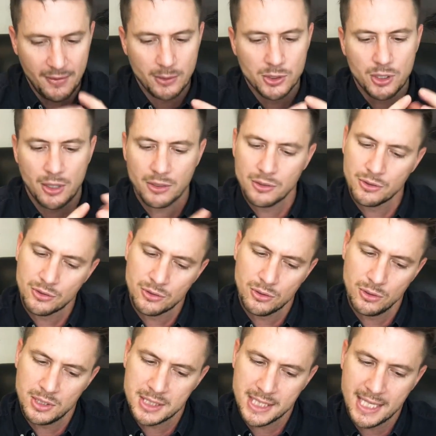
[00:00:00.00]
If I was going to
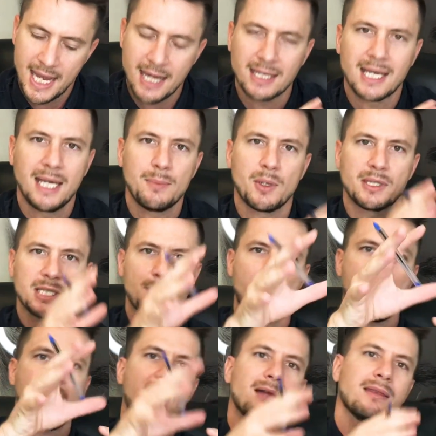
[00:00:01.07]
do this again and keep on this
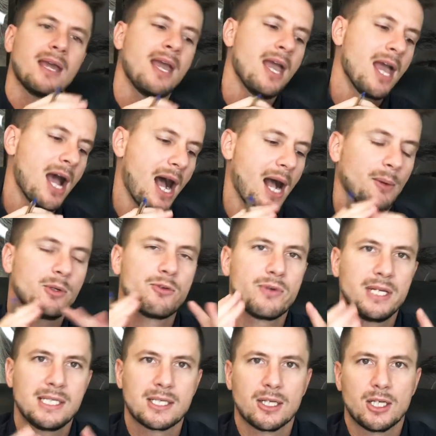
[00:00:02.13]
path, I would
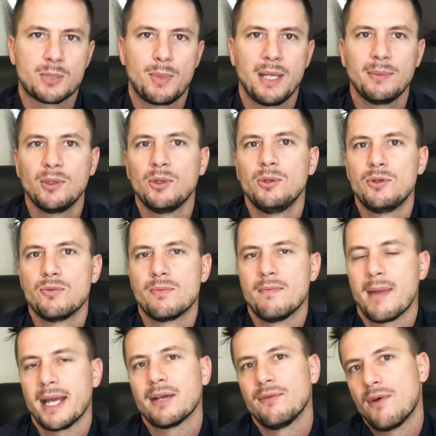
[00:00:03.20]
research people who
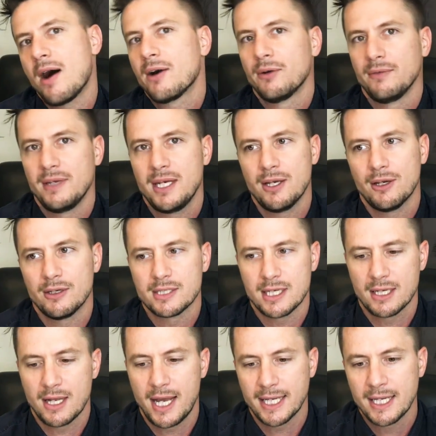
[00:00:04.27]
make viral videos,
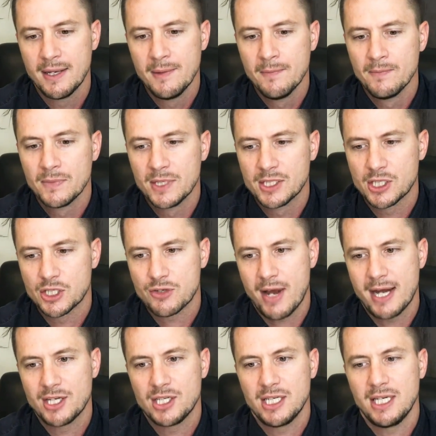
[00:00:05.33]
and like there's a
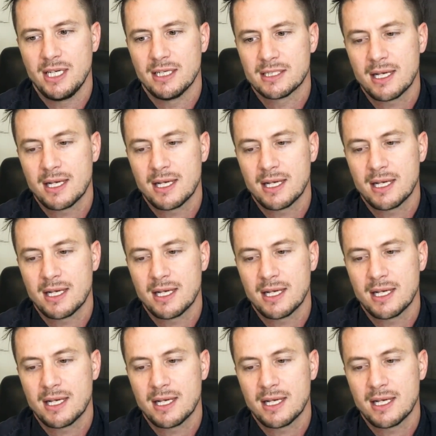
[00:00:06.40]
strategy.